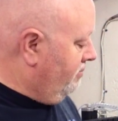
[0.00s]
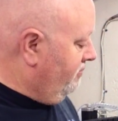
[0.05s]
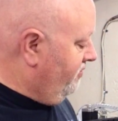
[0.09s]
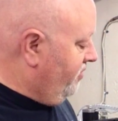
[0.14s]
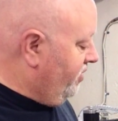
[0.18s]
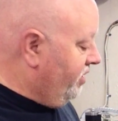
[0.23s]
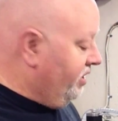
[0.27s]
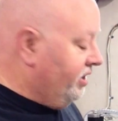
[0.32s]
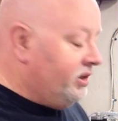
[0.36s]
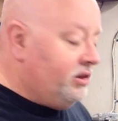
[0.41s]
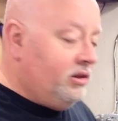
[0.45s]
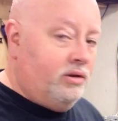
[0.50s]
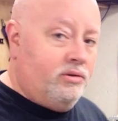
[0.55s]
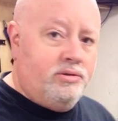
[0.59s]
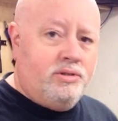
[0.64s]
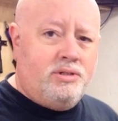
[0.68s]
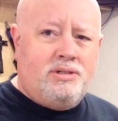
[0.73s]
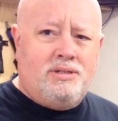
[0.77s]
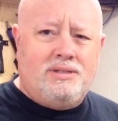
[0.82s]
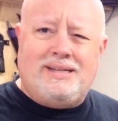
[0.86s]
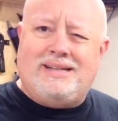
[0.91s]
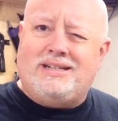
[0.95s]
very
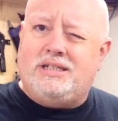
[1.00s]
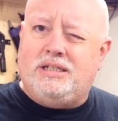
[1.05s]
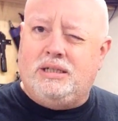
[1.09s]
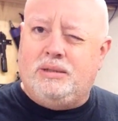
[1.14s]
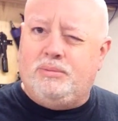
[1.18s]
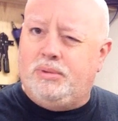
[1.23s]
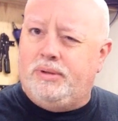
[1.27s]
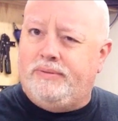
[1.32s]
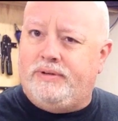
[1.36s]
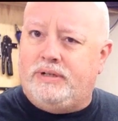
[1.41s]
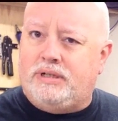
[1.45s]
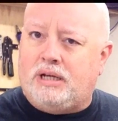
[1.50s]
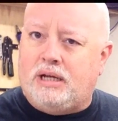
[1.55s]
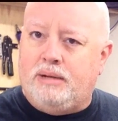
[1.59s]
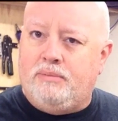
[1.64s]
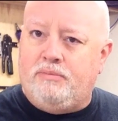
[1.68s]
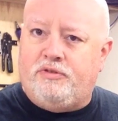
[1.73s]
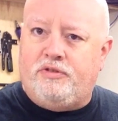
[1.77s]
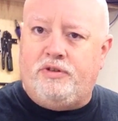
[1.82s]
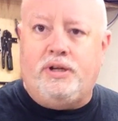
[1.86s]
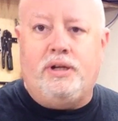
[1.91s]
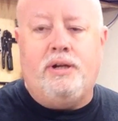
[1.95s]
close. It's actually a little bit of a
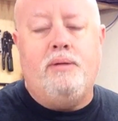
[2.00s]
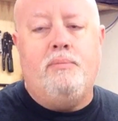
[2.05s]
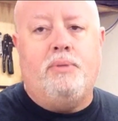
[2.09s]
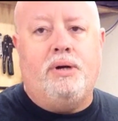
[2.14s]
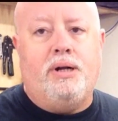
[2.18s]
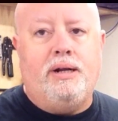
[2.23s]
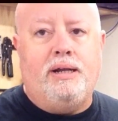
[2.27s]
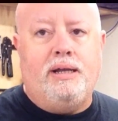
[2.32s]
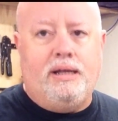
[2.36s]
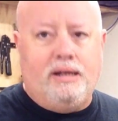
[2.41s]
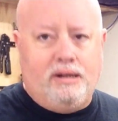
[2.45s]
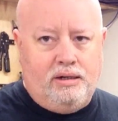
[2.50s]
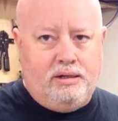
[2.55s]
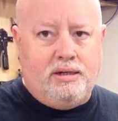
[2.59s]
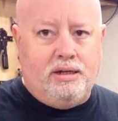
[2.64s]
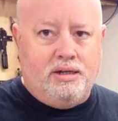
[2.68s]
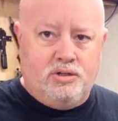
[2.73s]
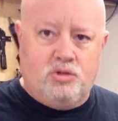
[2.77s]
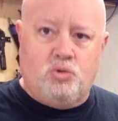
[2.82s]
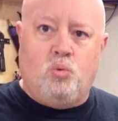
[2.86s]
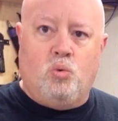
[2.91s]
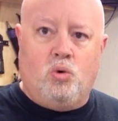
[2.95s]
tight fit, but it
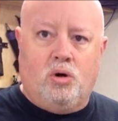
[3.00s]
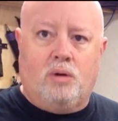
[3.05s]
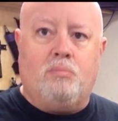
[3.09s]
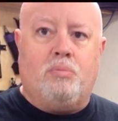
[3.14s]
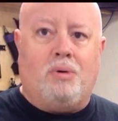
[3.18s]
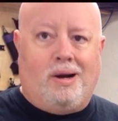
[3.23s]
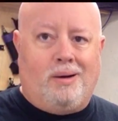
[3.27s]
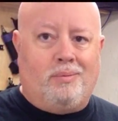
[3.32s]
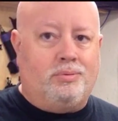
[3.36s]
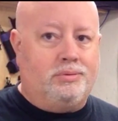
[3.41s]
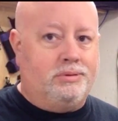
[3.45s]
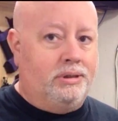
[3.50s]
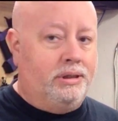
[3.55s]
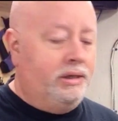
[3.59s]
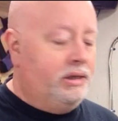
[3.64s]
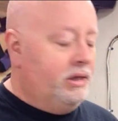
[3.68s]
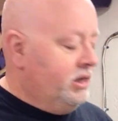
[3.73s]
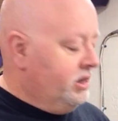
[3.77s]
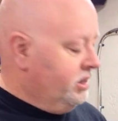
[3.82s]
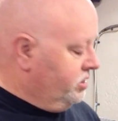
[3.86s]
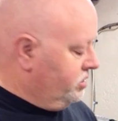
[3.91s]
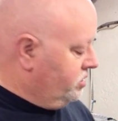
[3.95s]
does work properly.
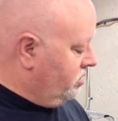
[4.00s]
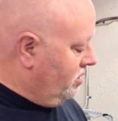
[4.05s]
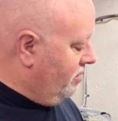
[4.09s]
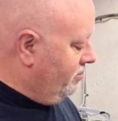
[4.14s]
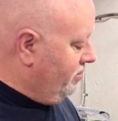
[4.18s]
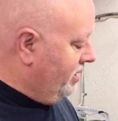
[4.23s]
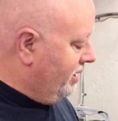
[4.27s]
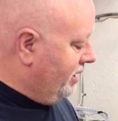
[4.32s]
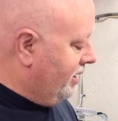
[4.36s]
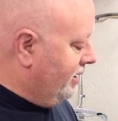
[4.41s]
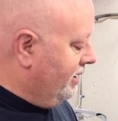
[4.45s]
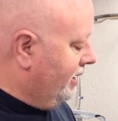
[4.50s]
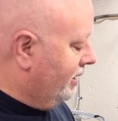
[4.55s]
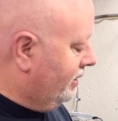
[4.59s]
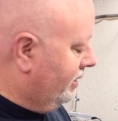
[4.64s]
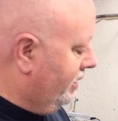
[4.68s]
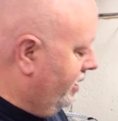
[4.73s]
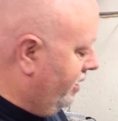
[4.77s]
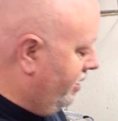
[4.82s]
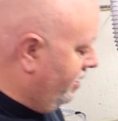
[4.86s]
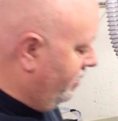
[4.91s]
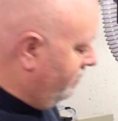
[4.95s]
So I'm going to connect
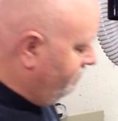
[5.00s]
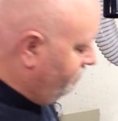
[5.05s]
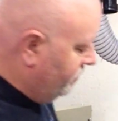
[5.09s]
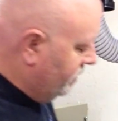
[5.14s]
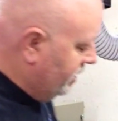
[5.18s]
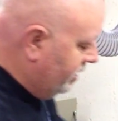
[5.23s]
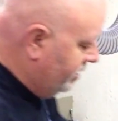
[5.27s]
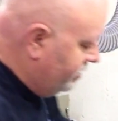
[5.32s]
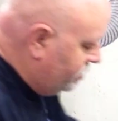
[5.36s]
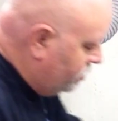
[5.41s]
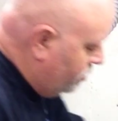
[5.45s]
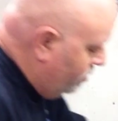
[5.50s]
that up, and it's